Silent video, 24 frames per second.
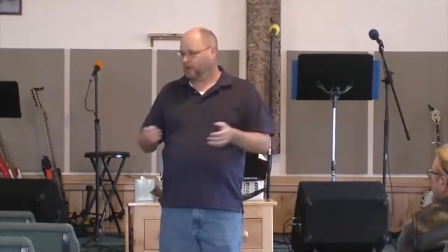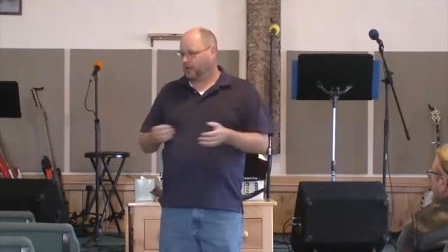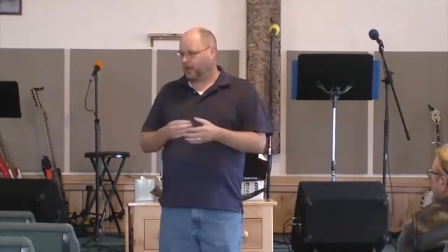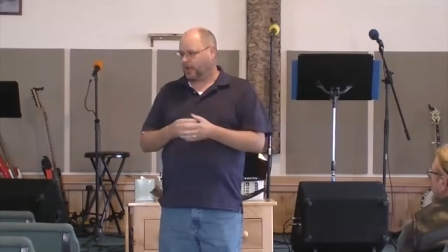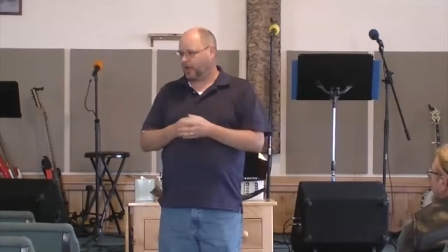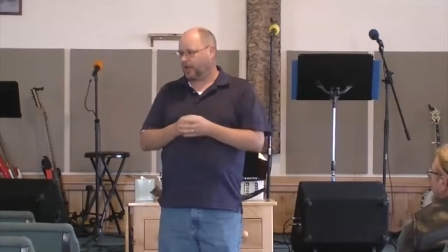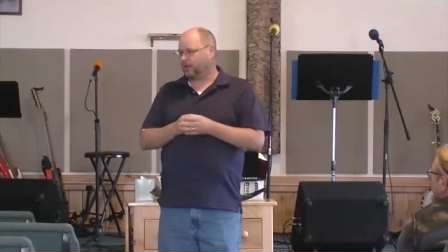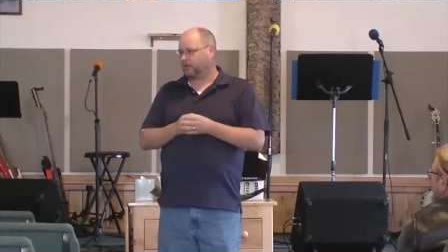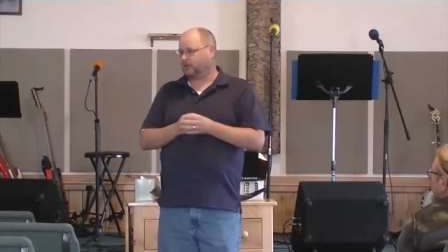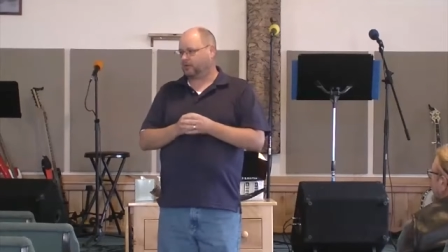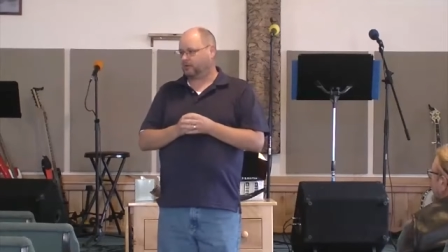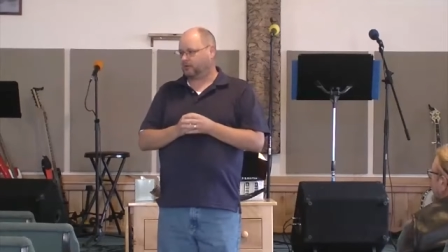
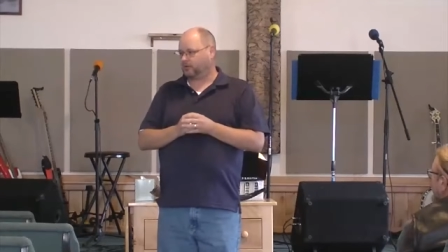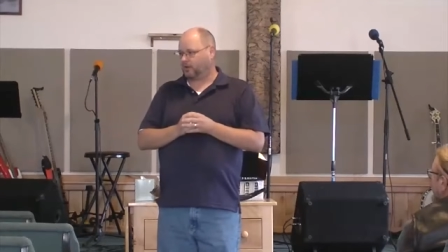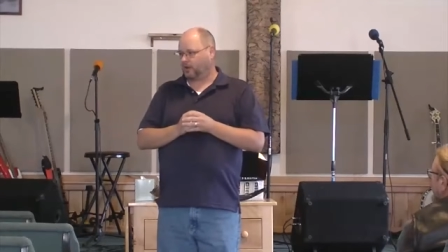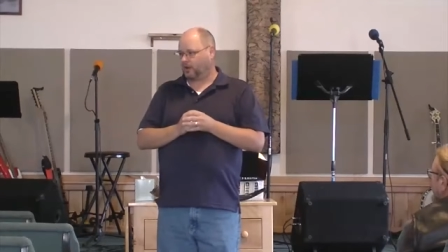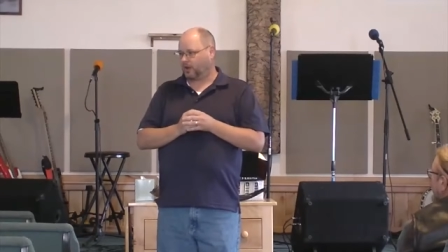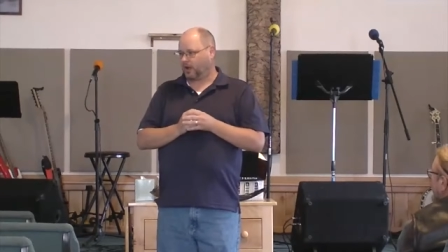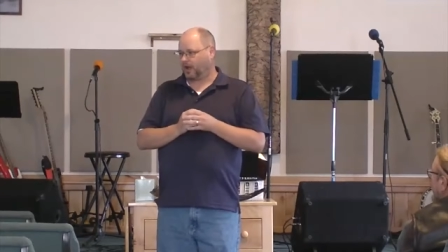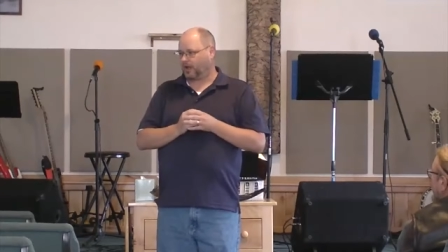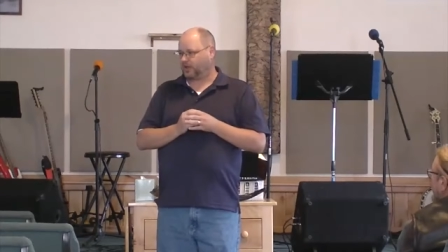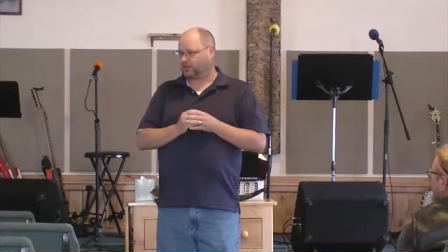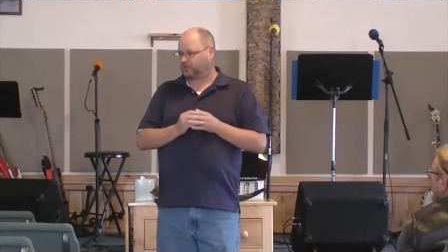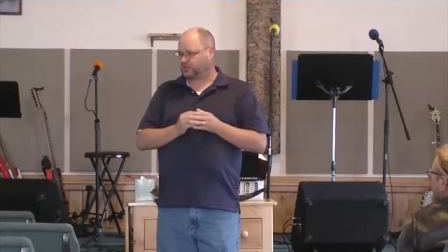and
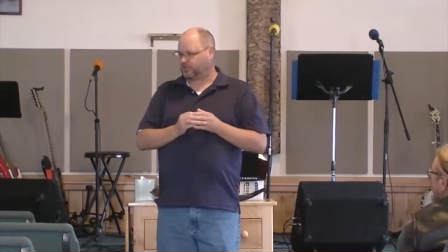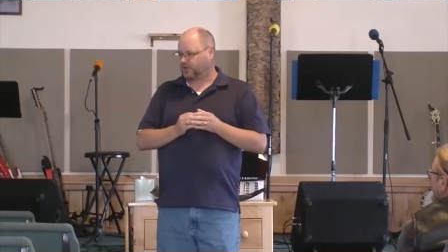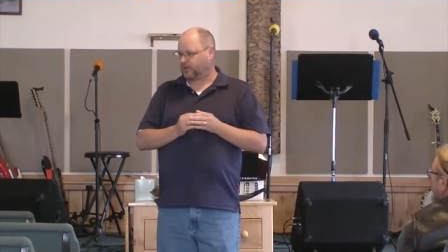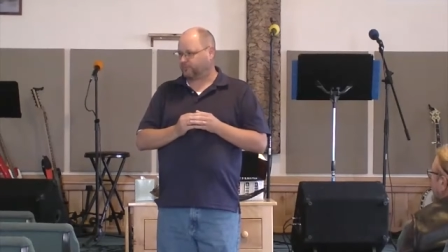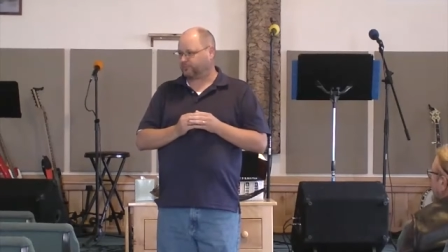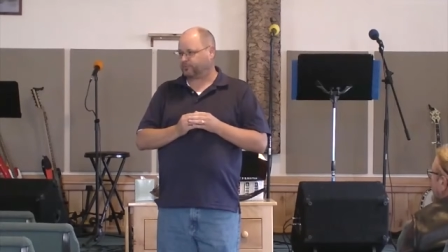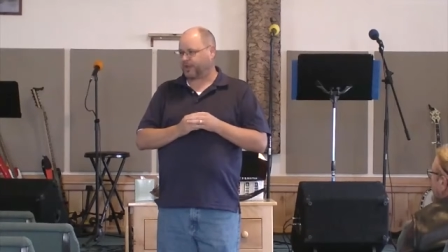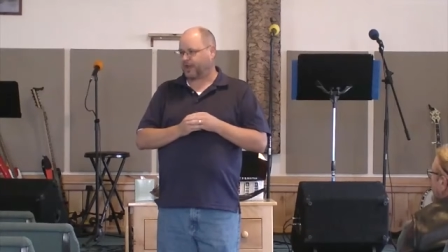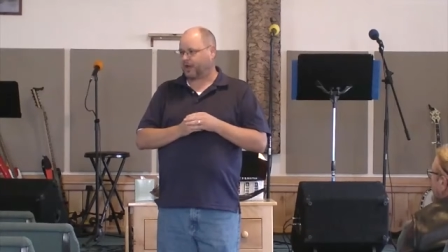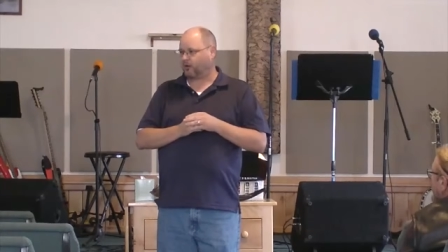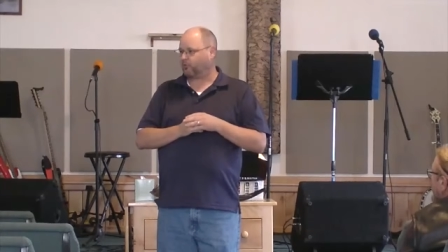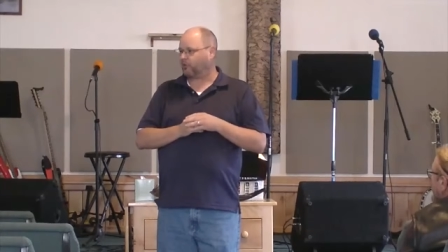I
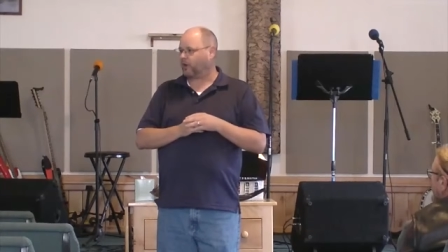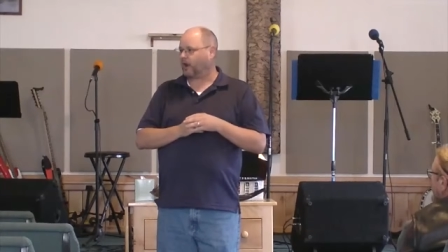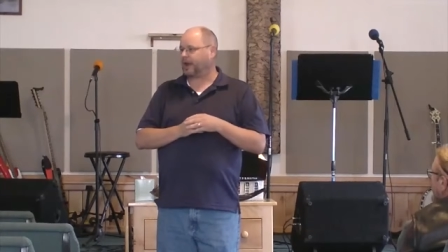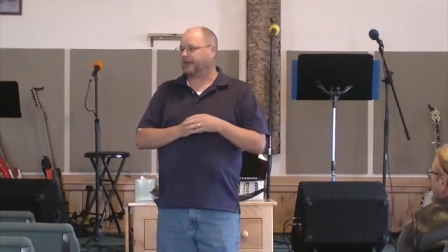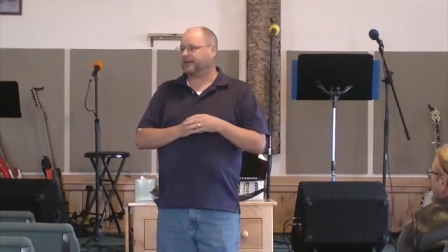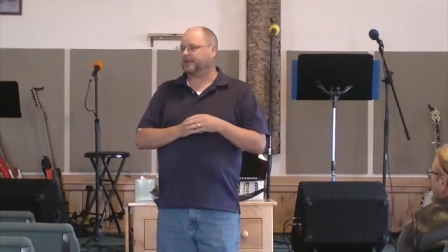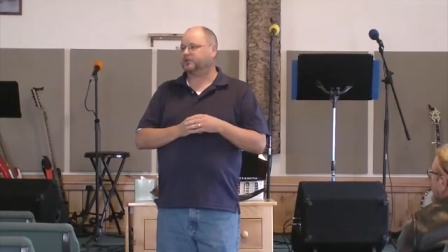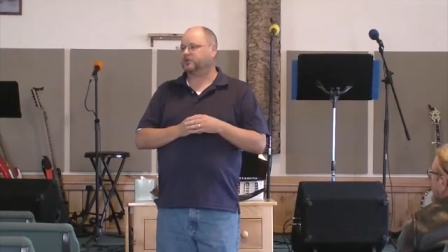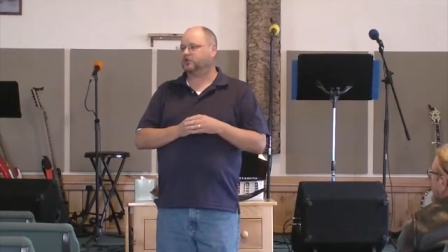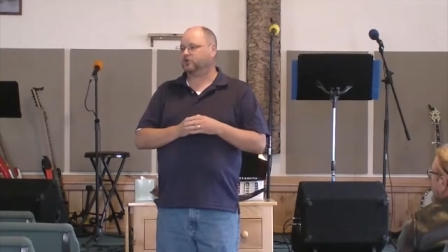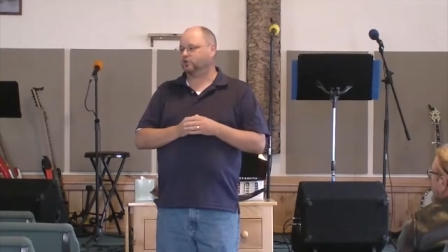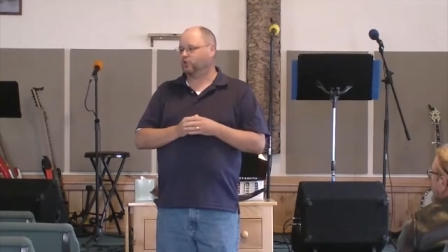stepped out
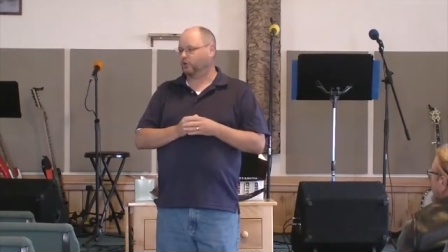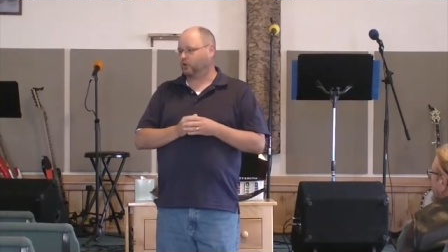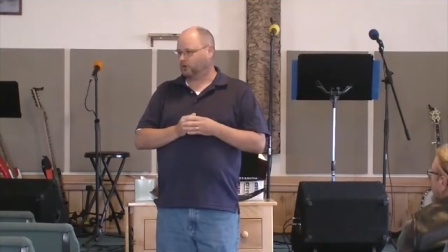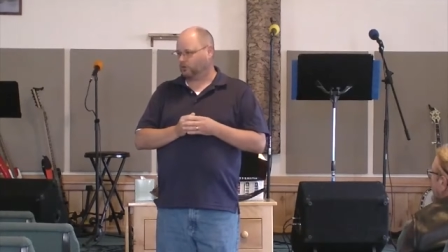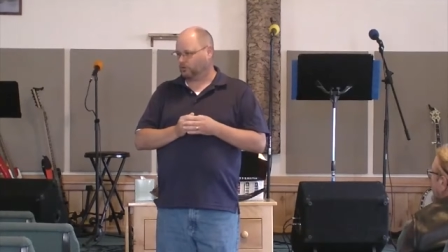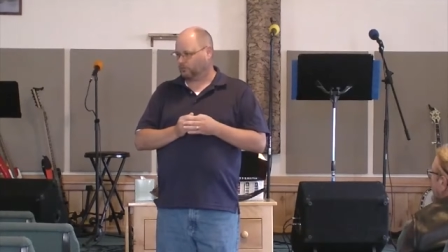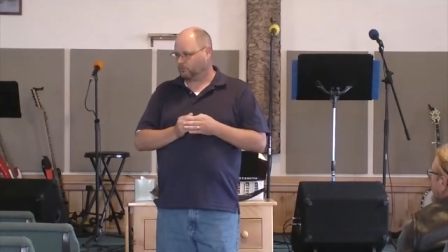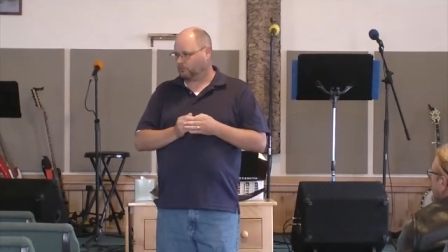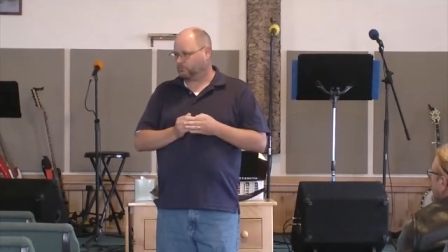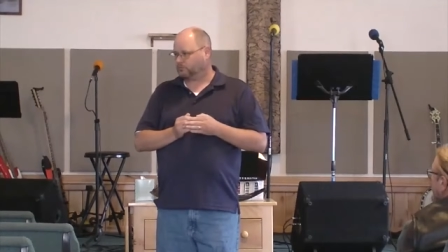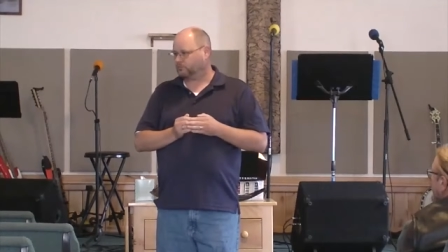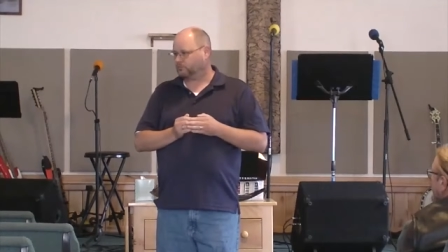right into her.